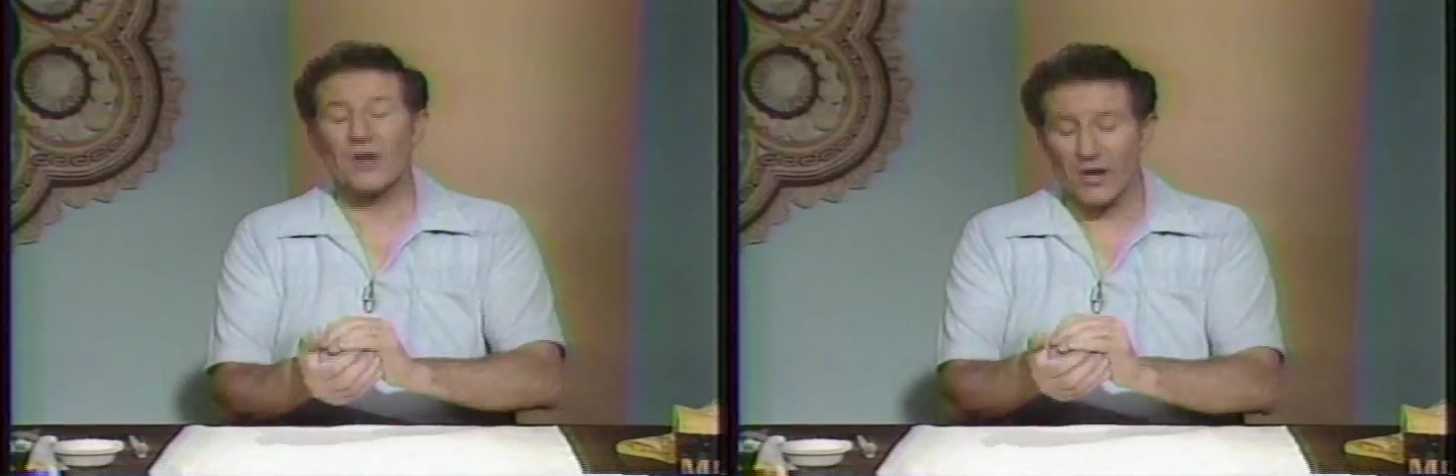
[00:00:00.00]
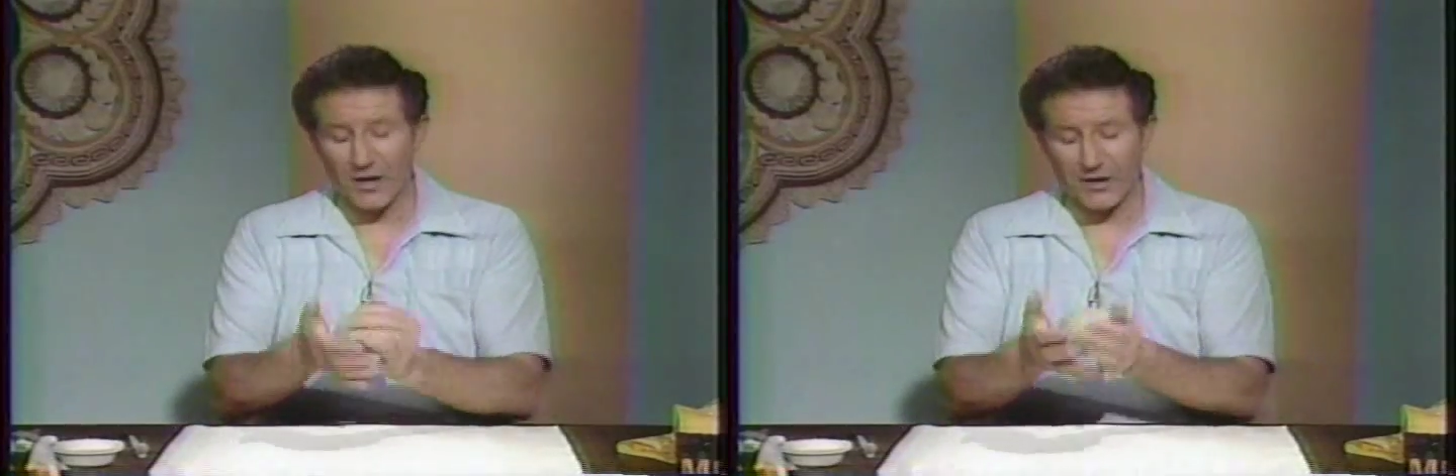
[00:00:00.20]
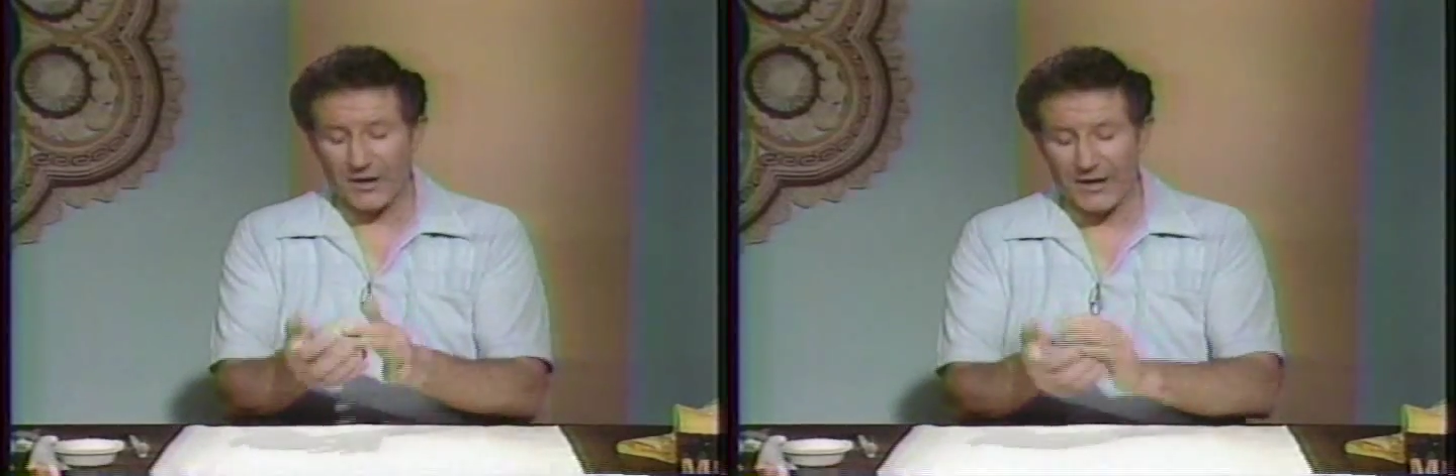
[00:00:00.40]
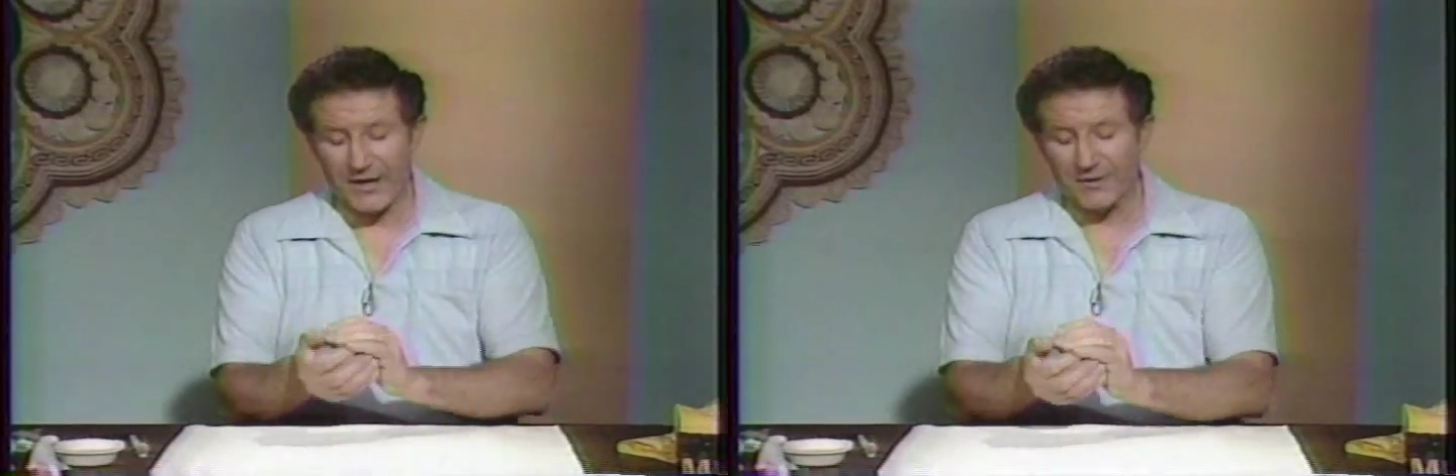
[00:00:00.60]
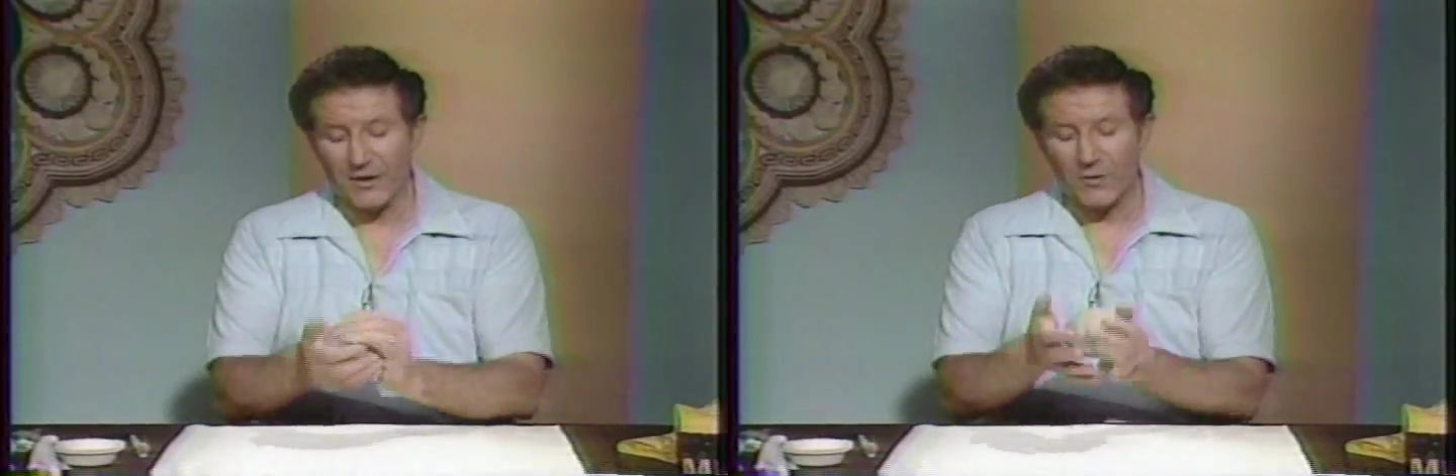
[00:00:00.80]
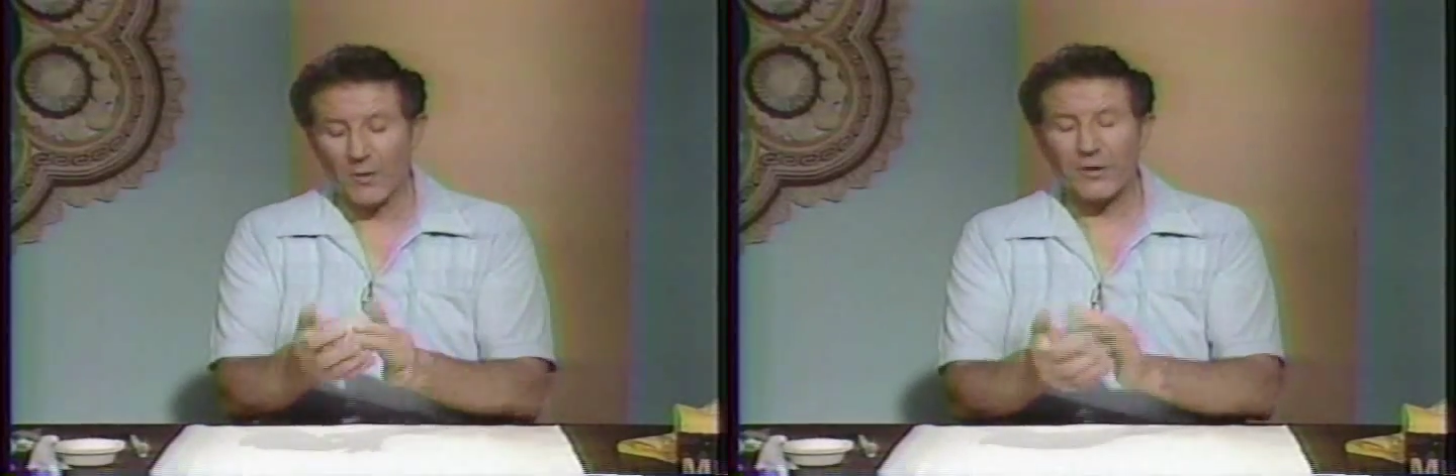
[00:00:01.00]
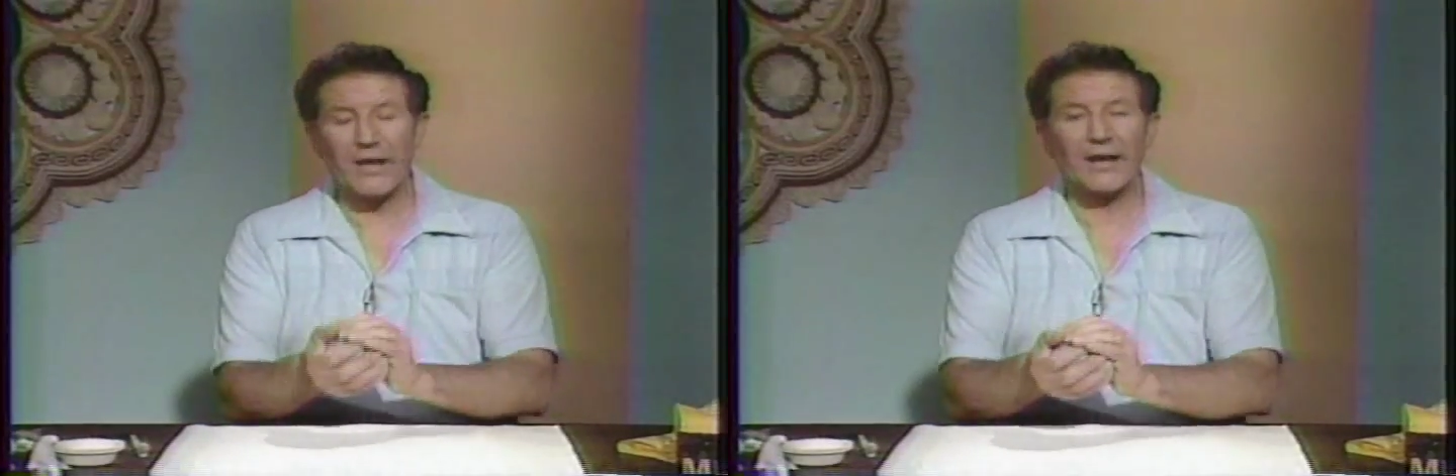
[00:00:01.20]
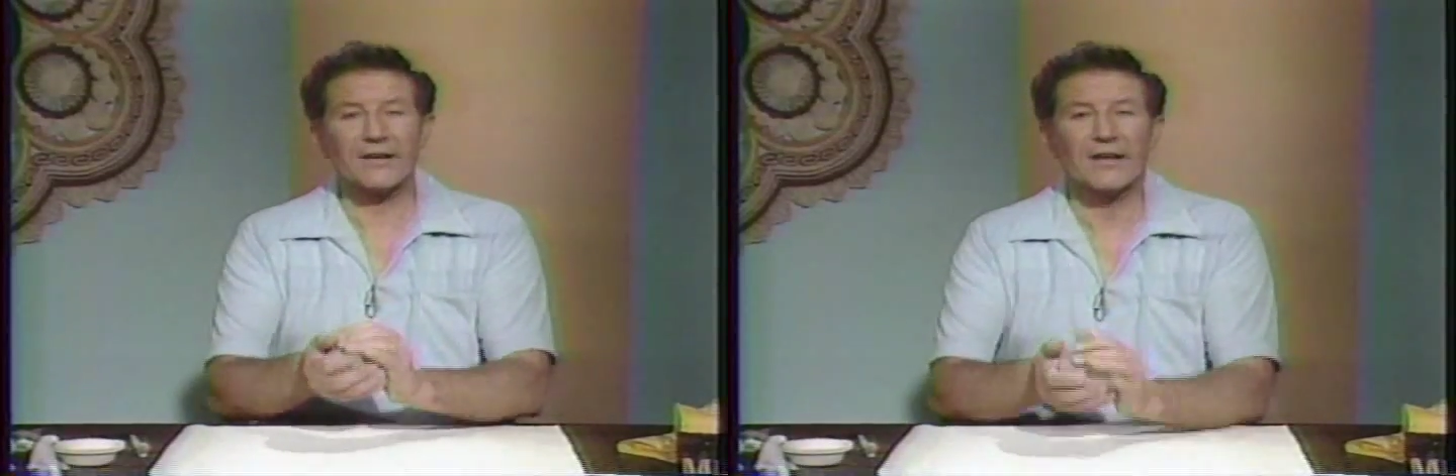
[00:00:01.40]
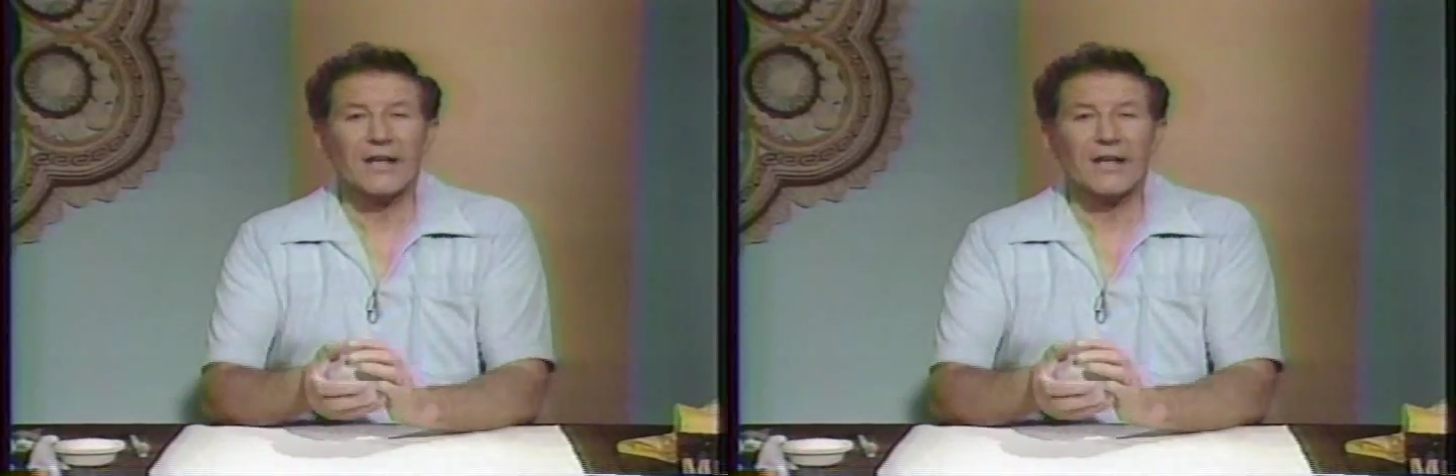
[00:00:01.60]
all our clay when we get it,